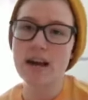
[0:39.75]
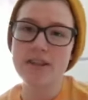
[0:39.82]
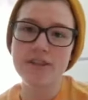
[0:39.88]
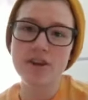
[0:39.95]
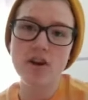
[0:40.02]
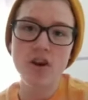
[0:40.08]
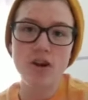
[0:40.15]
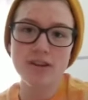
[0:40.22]

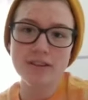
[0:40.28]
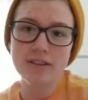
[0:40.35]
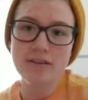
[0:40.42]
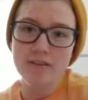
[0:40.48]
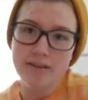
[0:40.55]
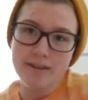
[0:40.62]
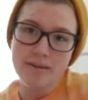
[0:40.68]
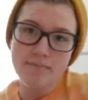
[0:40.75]
there are
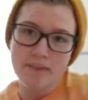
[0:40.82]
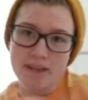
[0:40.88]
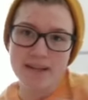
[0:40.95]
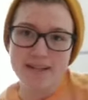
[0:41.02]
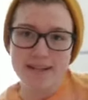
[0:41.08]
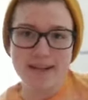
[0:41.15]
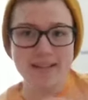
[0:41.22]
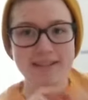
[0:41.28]
also some
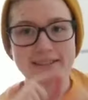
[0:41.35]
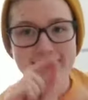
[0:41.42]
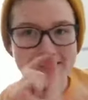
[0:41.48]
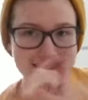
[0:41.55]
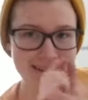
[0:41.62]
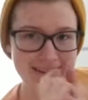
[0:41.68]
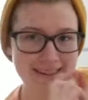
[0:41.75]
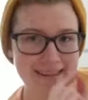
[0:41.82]
things that just
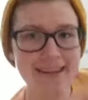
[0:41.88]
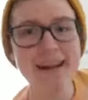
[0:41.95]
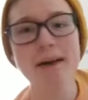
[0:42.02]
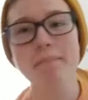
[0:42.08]
get